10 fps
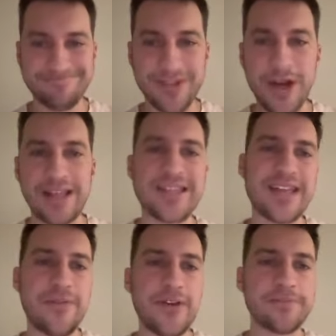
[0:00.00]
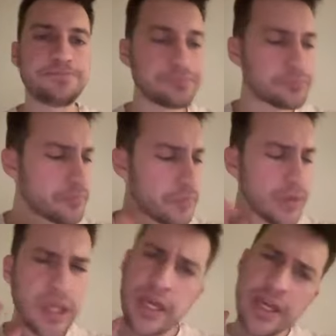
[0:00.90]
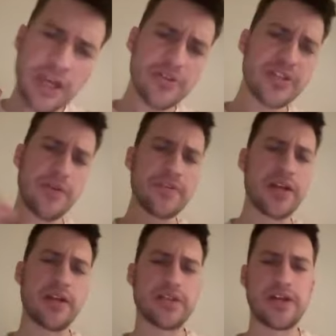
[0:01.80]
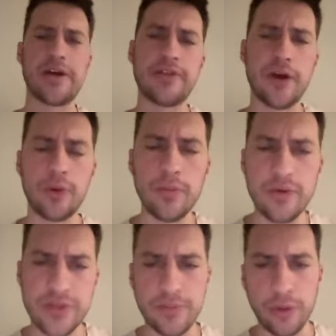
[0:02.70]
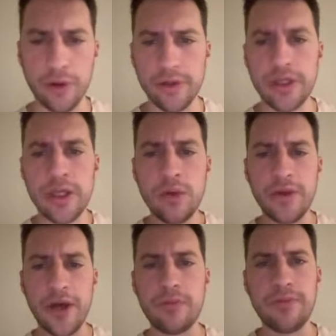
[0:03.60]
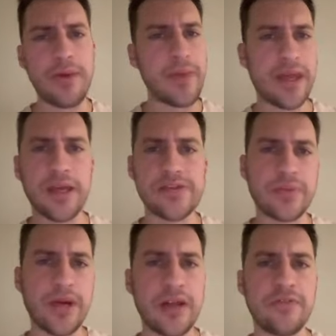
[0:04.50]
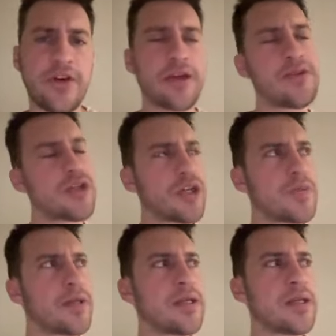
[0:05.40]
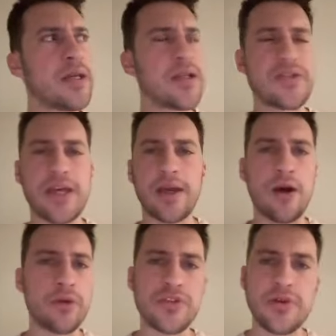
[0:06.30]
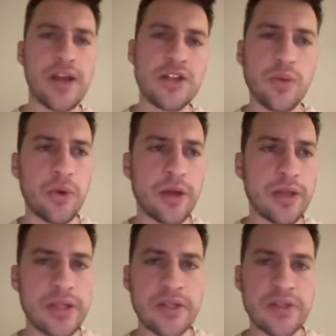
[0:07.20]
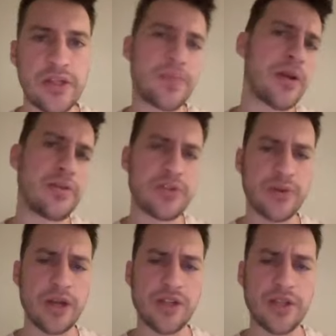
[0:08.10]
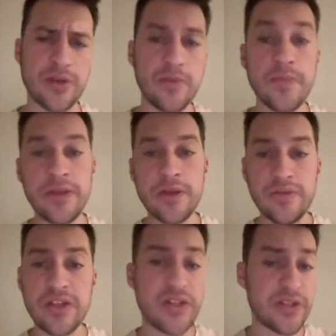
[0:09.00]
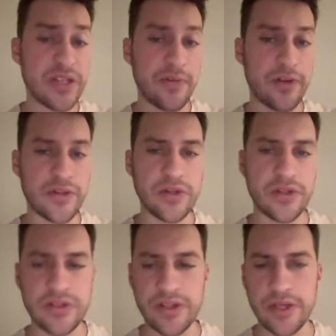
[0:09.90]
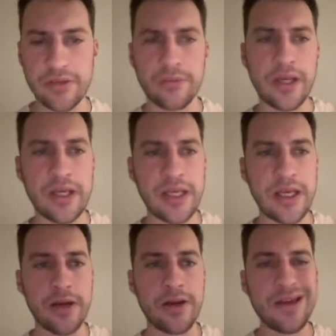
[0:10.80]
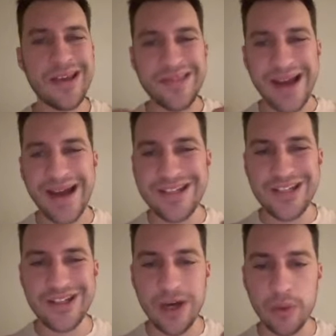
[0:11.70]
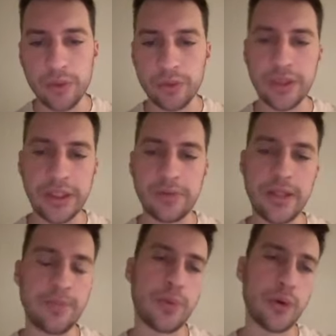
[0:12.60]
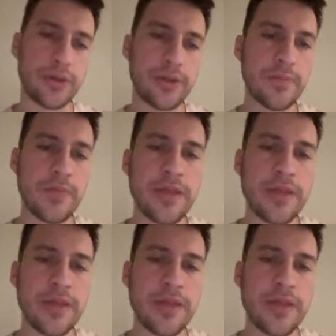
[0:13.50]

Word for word: All right, let's dive in. Here are the seven tenets that I thought were most important without me making some kind of value judgment and saying, oh, strategy one is, is better than strategy two. These are the seven, as you can see right here, that I just thought were really, really important.